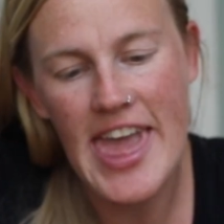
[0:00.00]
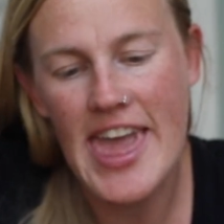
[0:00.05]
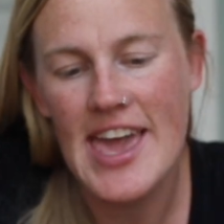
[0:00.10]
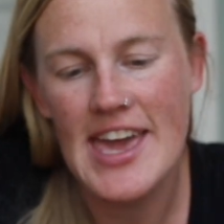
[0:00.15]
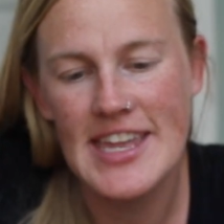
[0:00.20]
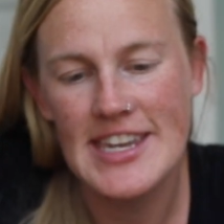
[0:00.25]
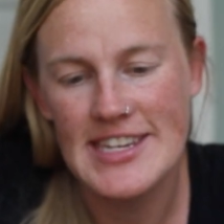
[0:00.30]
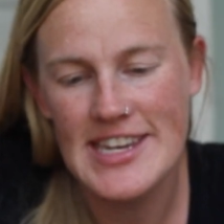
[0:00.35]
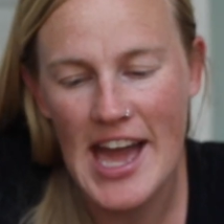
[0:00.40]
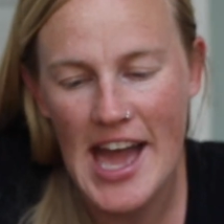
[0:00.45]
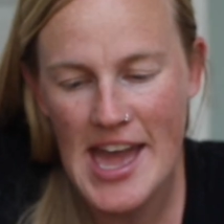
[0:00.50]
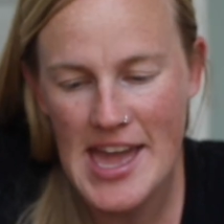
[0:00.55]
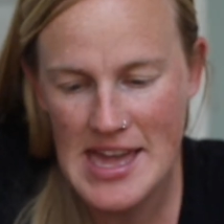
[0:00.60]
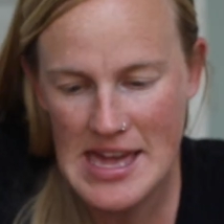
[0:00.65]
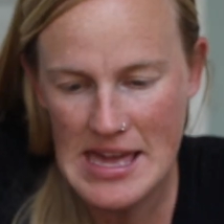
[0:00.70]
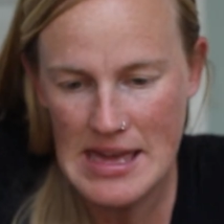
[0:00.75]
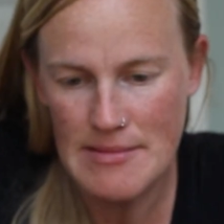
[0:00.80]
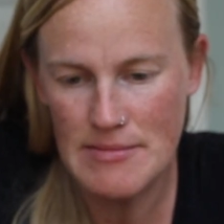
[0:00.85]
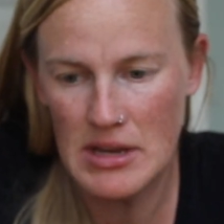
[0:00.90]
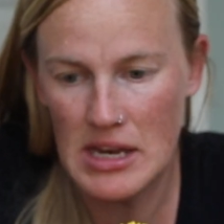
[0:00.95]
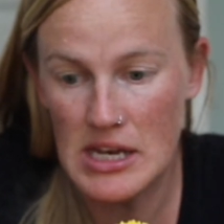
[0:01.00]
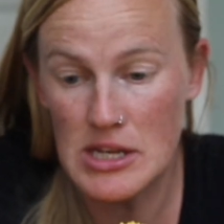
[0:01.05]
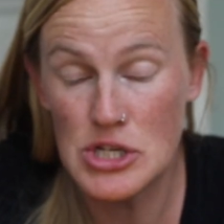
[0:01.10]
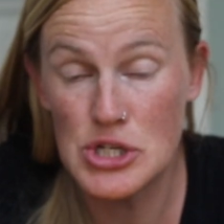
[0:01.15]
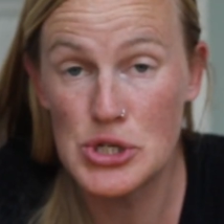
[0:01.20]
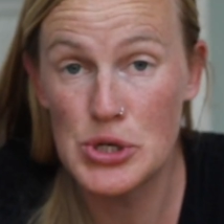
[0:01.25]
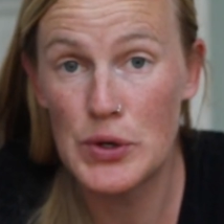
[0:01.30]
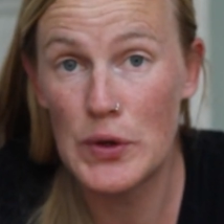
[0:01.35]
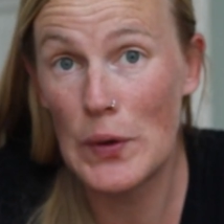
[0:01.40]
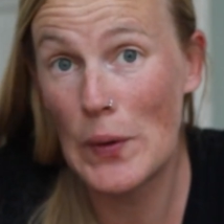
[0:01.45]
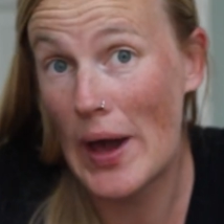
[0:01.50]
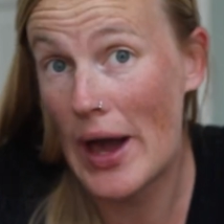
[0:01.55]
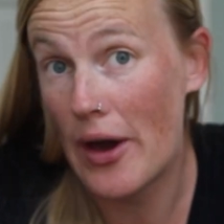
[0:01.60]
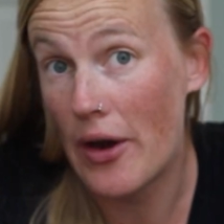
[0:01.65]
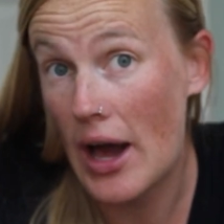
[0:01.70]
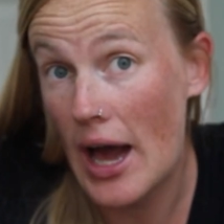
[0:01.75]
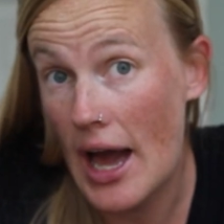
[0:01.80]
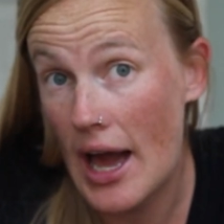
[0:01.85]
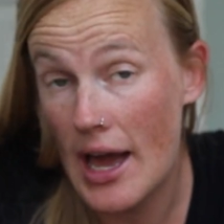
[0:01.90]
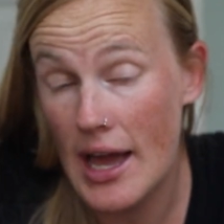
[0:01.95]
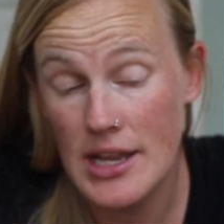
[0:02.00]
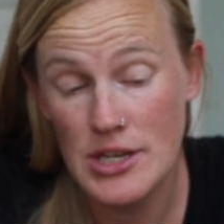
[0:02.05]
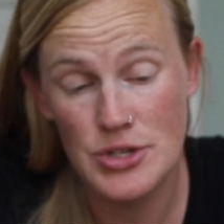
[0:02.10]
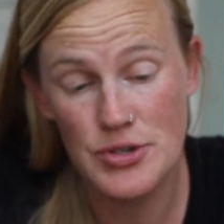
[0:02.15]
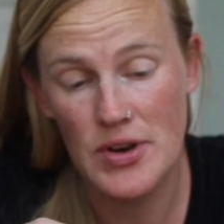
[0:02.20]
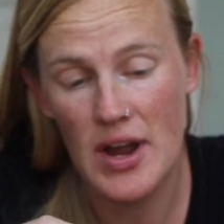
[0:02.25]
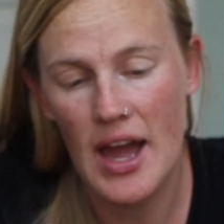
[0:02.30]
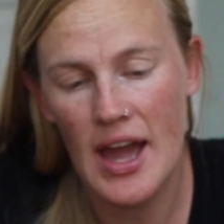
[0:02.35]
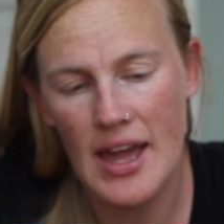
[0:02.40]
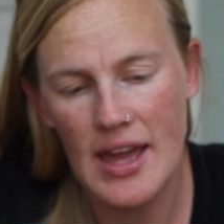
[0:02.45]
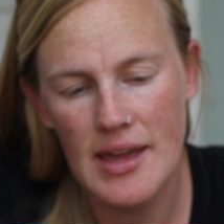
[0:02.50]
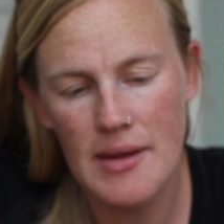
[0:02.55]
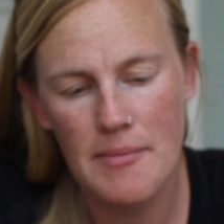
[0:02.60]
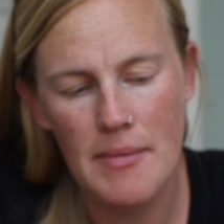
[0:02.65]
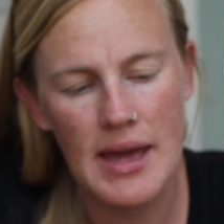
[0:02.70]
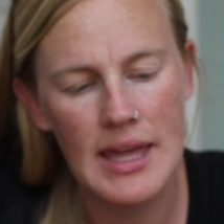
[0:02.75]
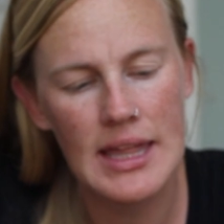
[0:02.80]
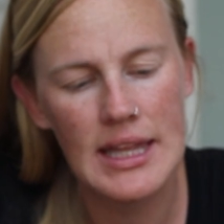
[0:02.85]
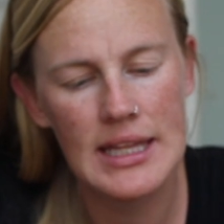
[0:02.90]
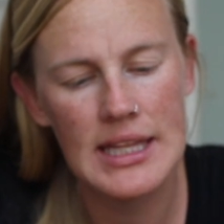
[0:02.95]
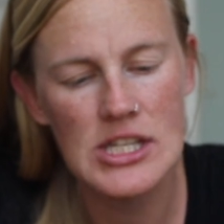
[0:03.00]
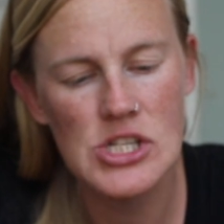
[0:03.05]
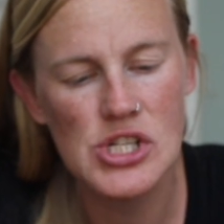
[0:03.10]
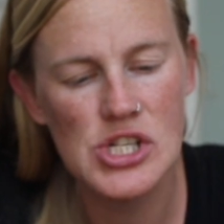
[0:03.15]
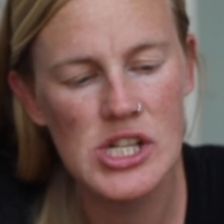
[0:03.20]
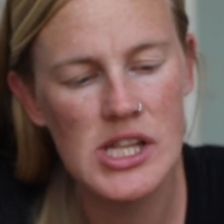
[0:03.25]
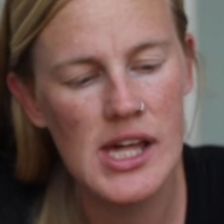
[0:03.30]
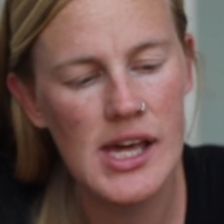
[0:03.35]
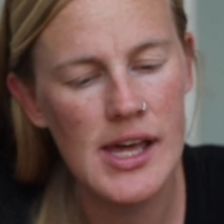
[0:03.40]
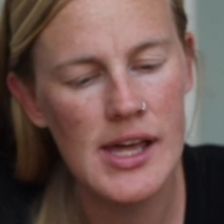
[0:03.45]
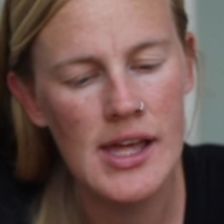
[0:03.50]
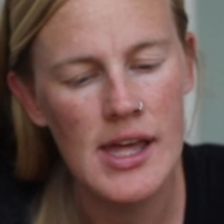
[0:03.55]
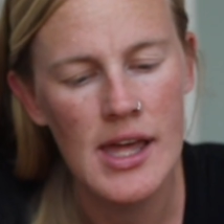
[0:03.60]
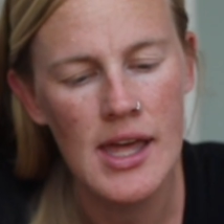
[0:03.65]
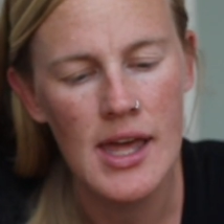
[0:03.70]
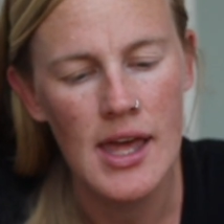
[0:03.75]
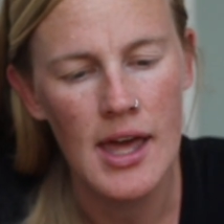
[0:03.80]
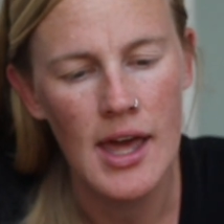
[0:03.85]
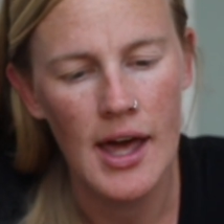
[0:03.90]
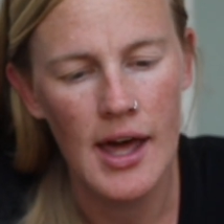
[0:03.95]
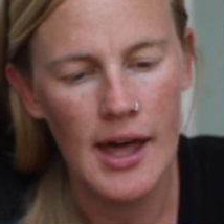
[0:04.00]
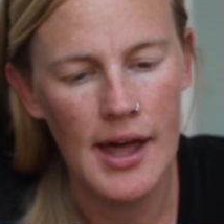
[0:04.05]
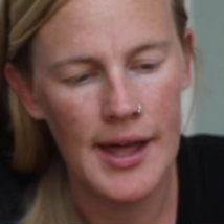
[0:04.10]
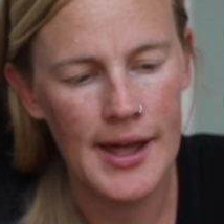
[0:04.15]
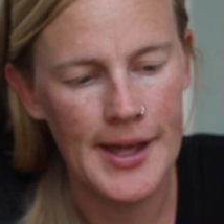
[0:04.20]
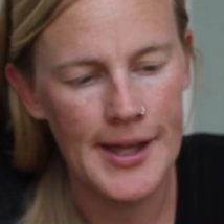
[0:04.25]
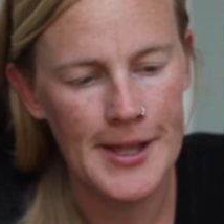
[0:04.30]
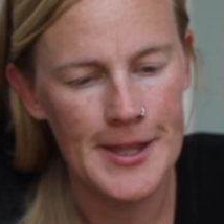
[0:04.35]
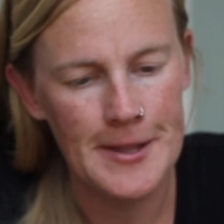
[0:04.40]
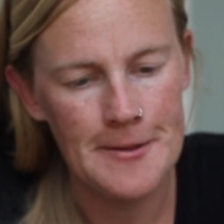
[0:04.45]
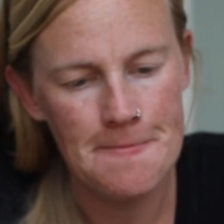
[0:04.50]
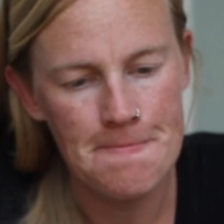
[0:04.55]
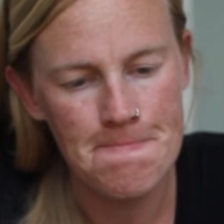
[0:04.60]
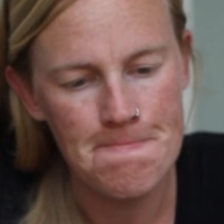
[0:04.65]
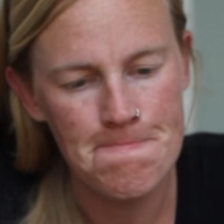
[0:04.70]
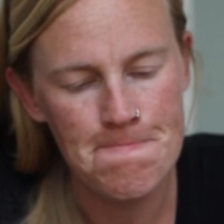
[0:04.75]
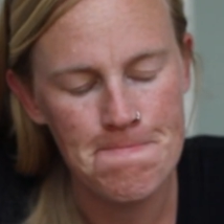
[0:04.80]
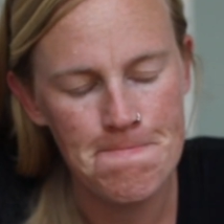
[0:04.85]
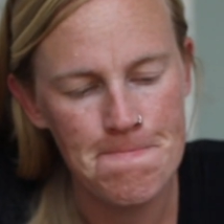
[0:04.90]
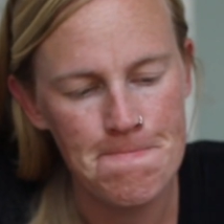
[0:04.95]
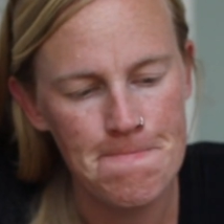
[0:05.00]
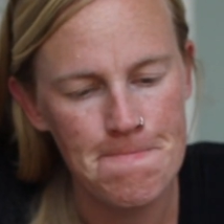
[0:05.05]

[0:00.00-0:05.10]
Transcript: and I am going to show you how I dry my calendula, and